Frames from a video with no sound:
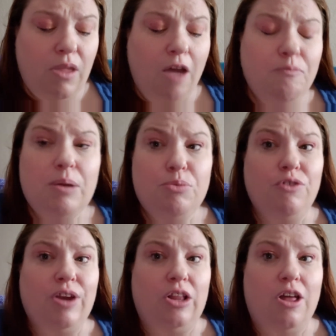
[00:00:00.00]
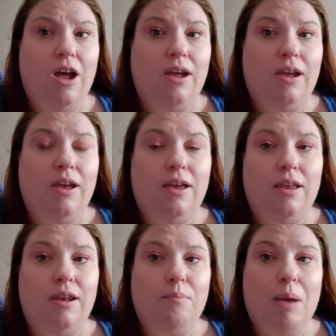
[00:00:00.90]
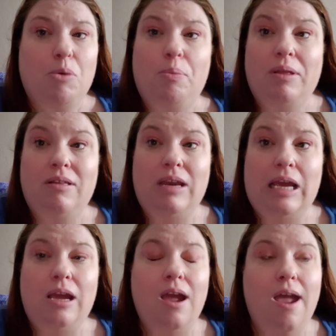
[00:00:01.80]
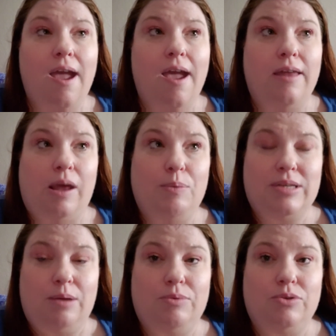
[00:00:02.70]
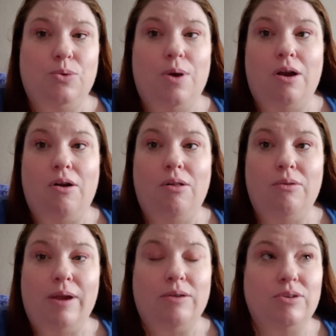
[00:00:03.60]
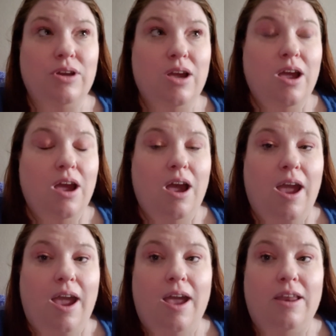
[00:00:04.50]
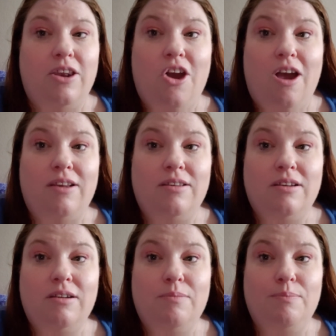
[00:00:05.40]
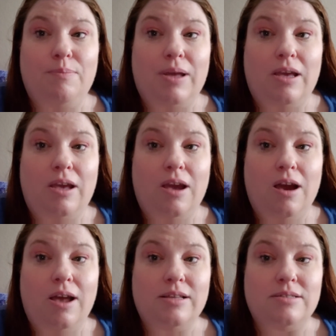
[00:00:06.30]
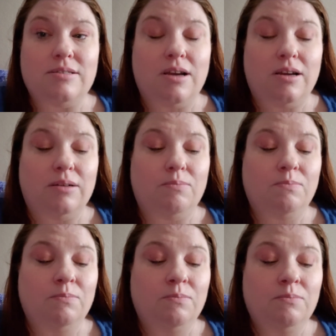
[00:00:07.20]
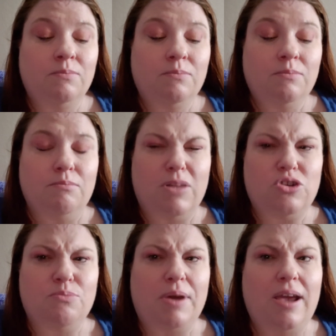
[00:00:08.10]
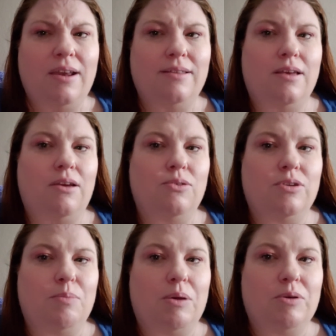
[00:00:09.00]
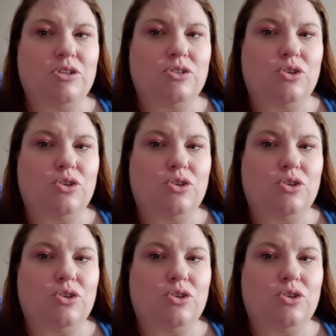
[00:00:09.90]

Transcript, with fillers: i've been improving a lot in my mobility and i was able to walk all around and not be as um, much in pain as i used to be which is